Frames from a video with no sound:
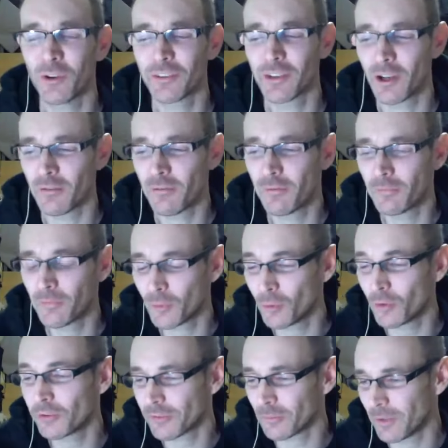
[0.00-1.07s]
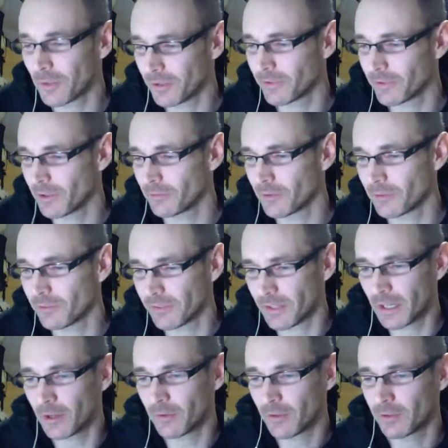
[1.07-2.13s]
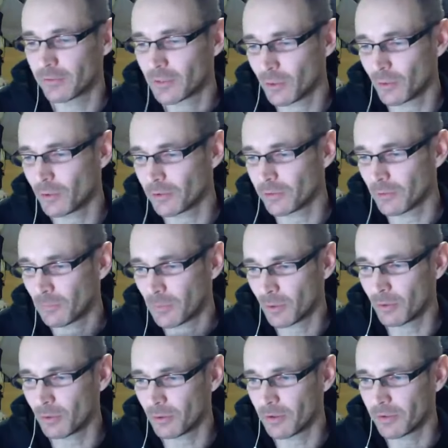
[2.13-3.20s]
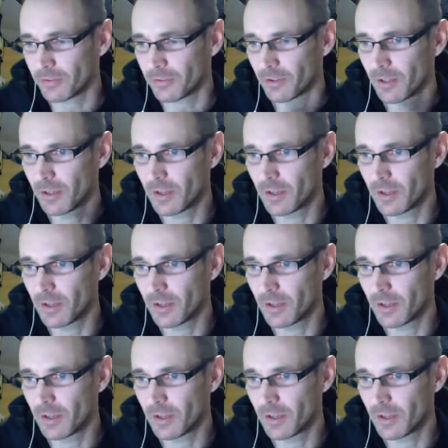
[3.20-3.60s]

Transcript: And I forced myself to stay on this course and put all of this